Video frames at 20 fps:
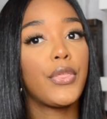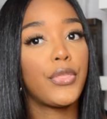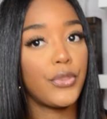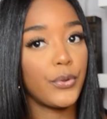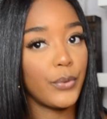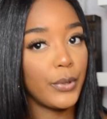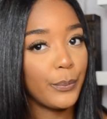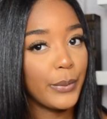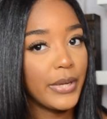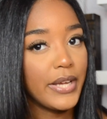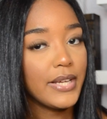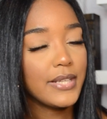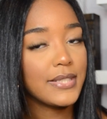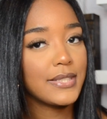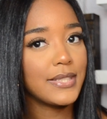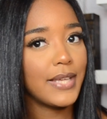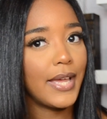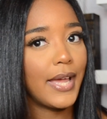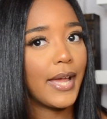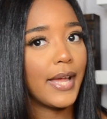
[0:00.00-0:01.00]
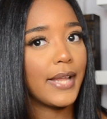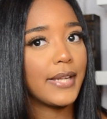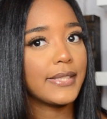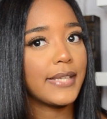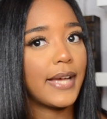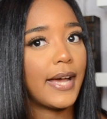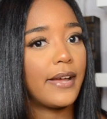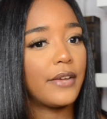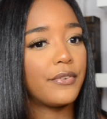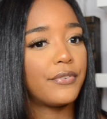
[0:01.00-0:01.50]
3 weeks, and
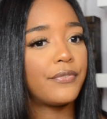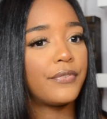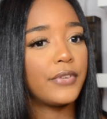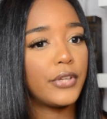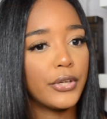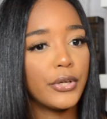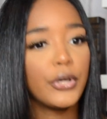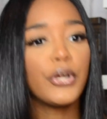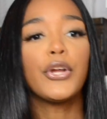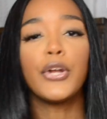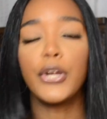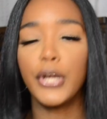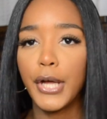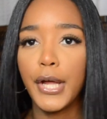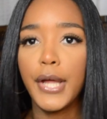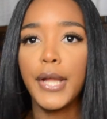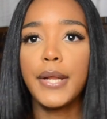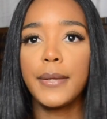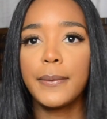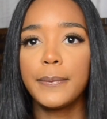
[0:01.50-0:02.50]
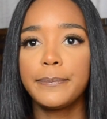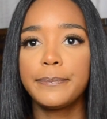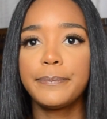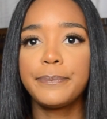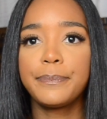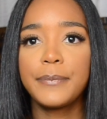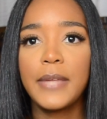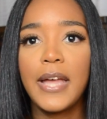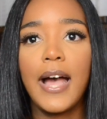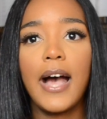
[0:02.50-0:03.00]
I feel good.
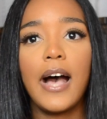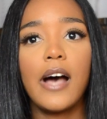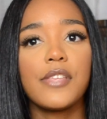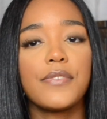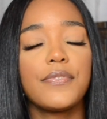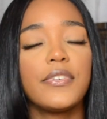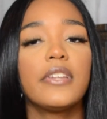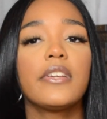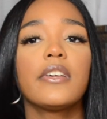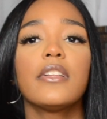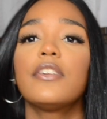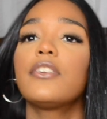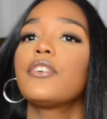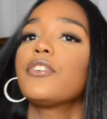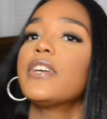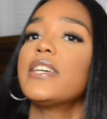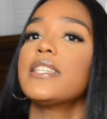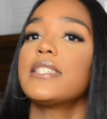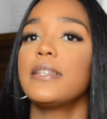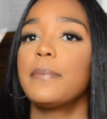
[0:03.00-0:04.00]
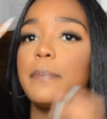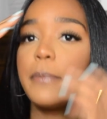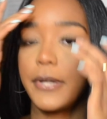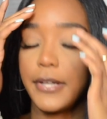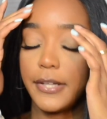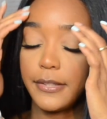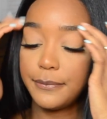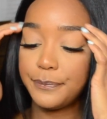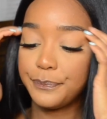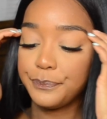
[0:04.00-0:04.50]
I was feeling a little crazy,
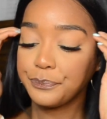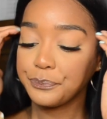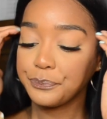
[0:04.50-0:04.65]
but